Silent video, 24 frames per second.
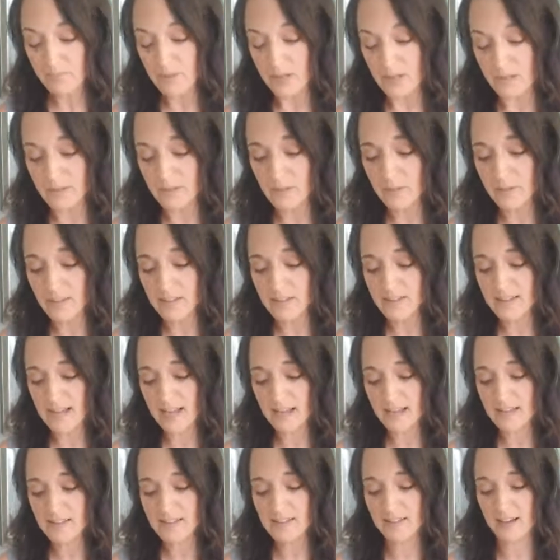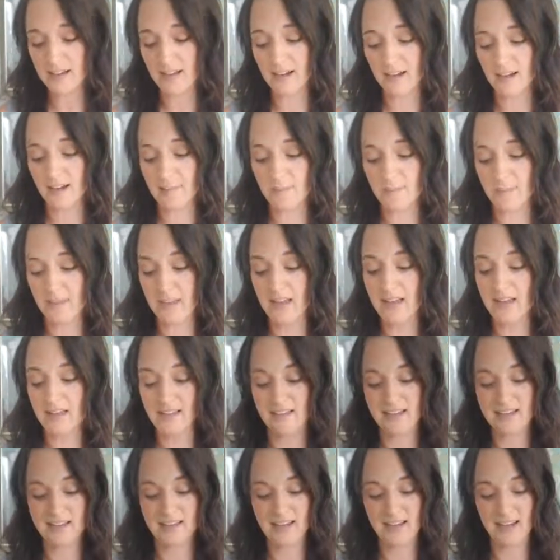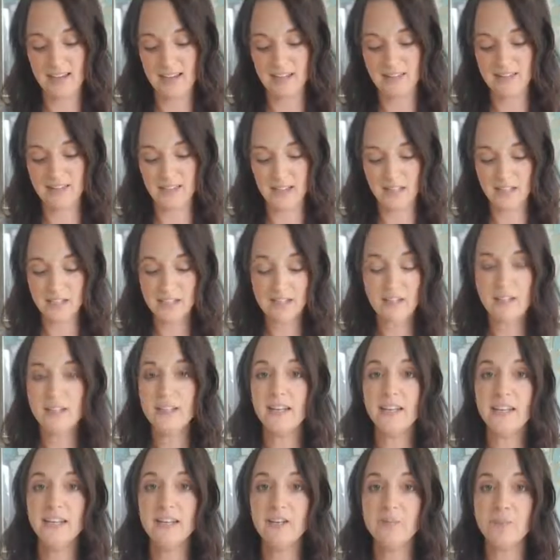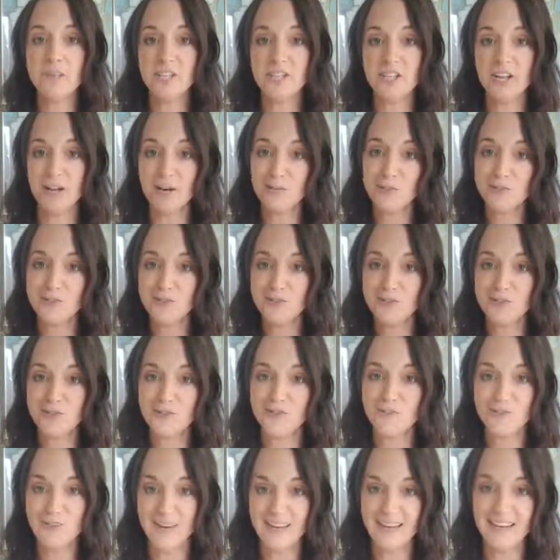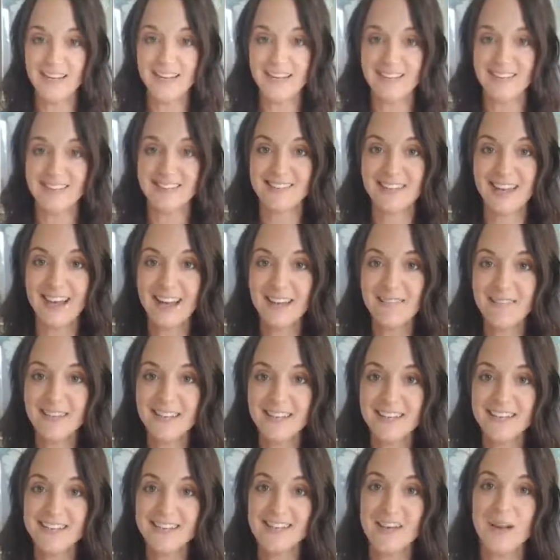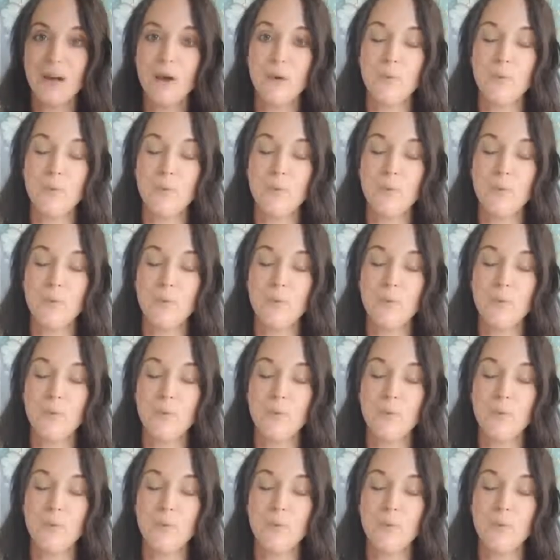So this has xylitol in it, which helps you to fight against cavities.